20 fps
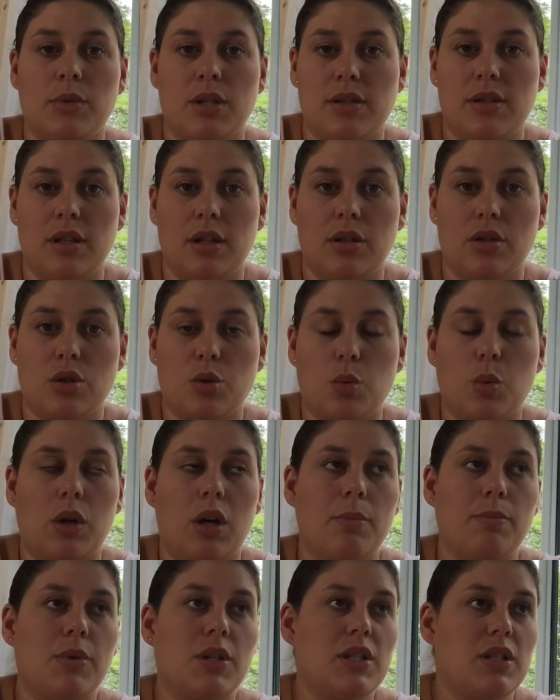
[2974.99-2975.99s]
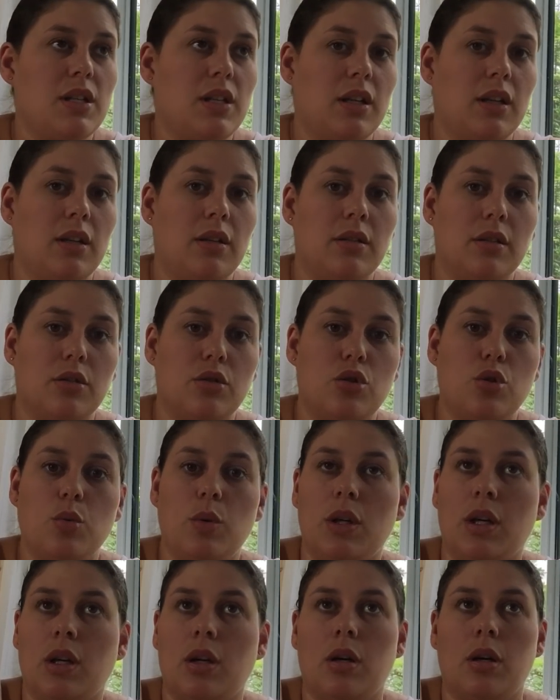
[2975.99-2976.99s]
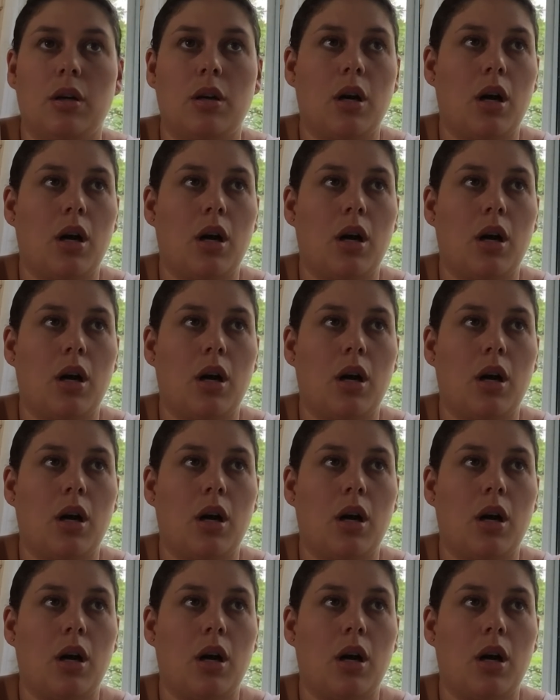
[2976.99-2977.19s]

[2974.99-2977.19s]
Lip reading: to stitch, when I'm busy and doing